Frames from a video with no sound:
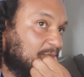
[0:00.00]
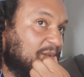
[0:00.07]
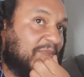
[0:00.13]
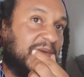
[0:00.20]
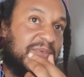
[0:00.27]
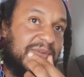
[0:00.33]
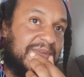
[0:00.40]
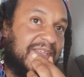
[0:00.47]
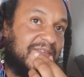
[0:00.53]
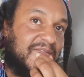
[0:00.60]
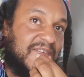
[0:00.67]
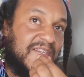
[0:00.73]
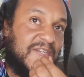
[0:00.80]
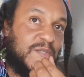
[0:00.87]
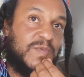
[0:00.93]
Maybe I'm not
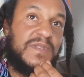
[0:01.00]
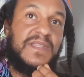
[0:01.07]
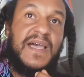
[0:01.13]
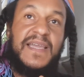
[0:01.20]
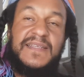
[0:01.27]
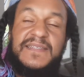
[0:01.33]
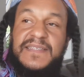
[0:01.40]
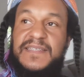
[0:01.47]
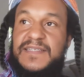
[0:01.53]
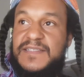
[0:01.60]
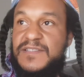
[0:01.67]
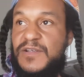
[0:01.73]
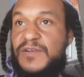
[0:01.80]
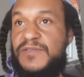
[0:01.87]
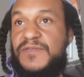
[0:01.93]
finished with the
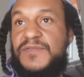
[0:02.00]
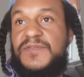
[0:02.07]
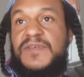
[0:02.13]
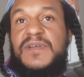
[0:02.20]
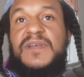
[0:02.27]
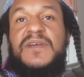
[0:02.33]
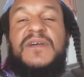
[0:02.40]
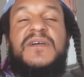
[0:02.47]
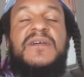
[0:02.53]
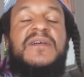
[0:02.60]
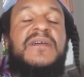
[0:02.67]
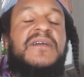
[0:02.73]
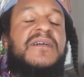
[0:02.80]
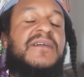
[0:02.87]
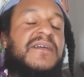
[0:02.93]
ideas of
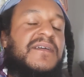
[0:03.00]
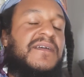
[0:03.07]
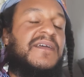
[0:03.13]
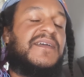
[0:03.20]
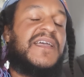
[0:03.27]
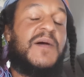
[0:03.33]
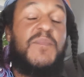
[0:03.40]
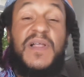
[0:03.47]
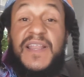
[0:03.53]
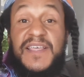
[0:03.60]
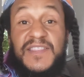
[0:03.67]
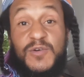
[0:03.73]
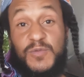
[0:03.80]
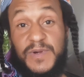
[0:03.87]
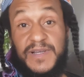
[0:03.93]
Kabbalah
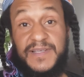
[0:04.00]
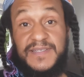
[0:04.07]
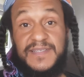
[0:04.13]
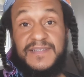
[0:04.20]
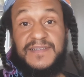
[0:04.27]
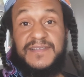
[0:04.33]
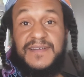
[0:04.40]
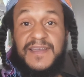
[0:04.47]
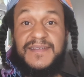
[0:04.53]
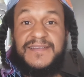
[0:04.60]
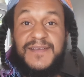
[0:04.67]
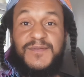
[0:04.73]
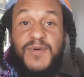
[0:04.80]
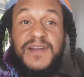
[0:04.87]
in the word, right?